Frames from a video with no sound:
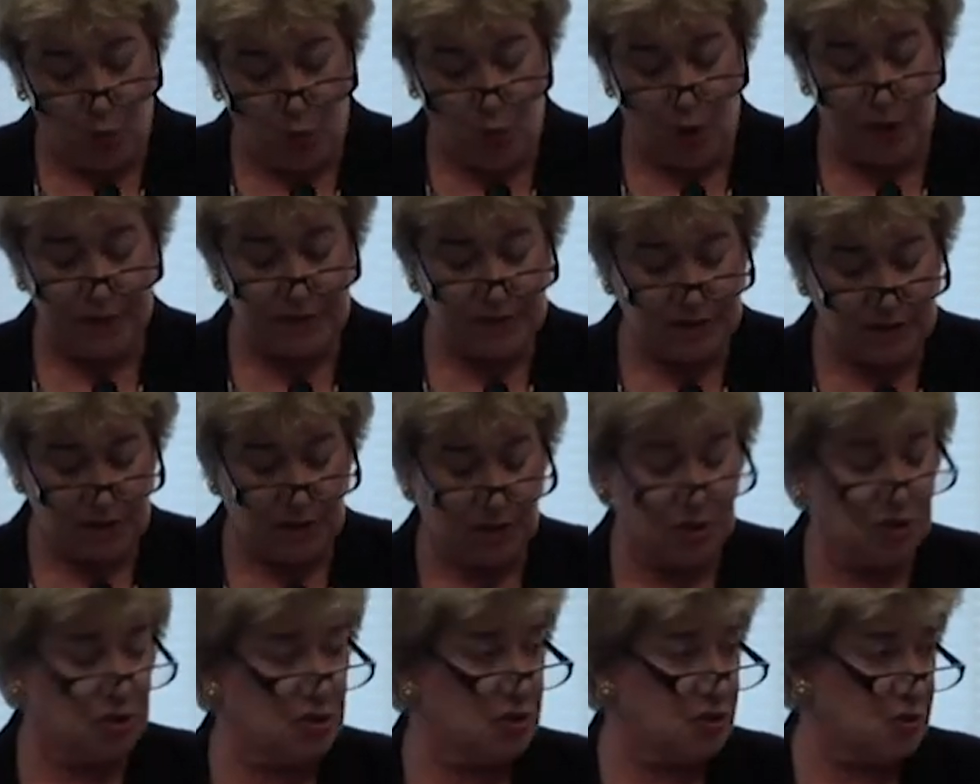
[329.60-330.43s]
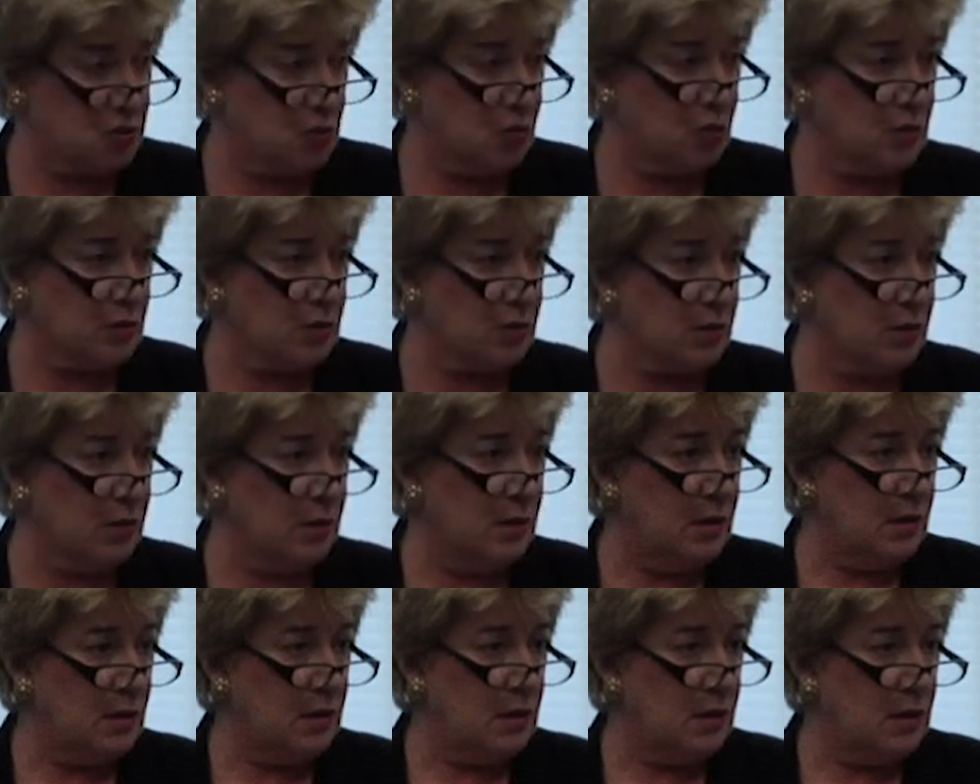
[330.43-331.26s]
one such disorder,
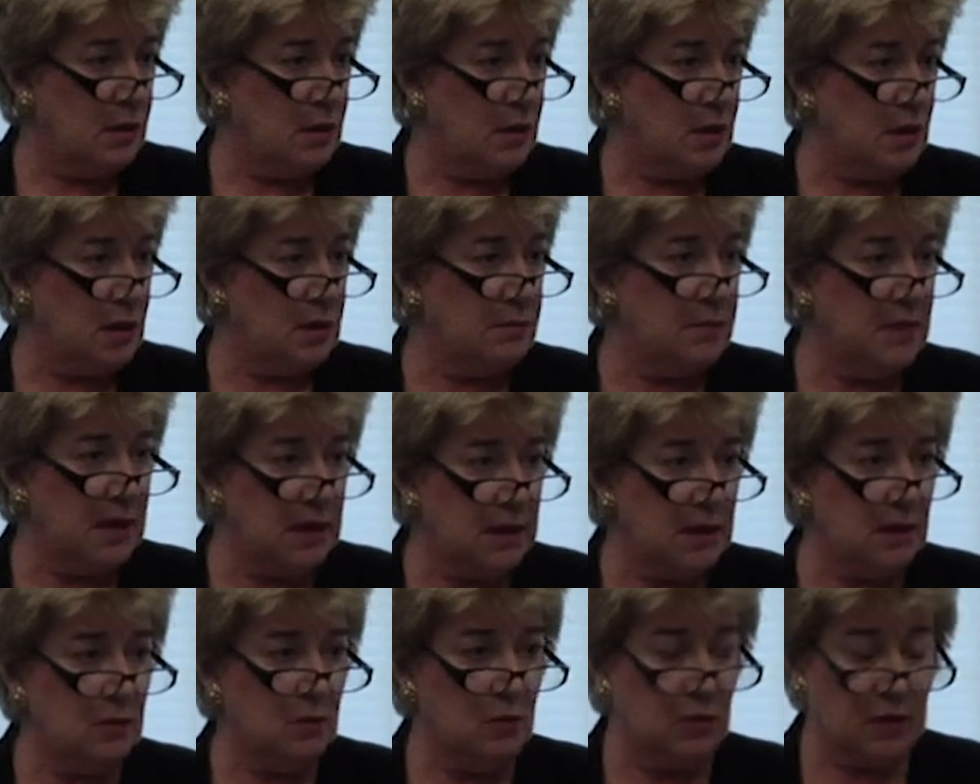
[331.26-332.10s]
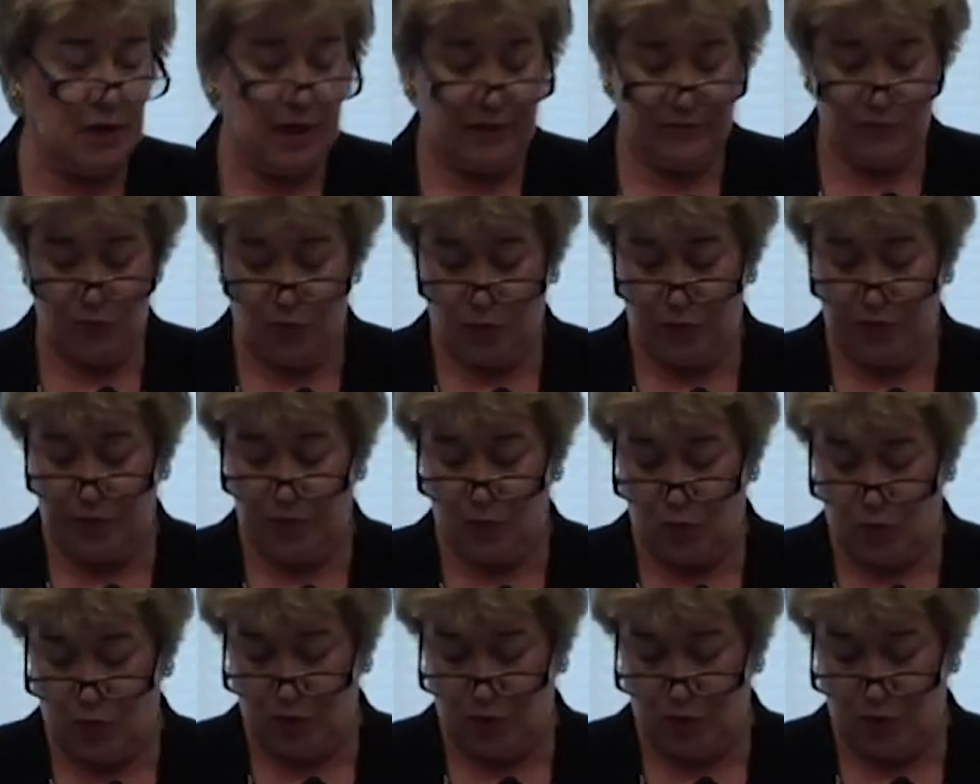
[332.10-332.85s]
and many will have more than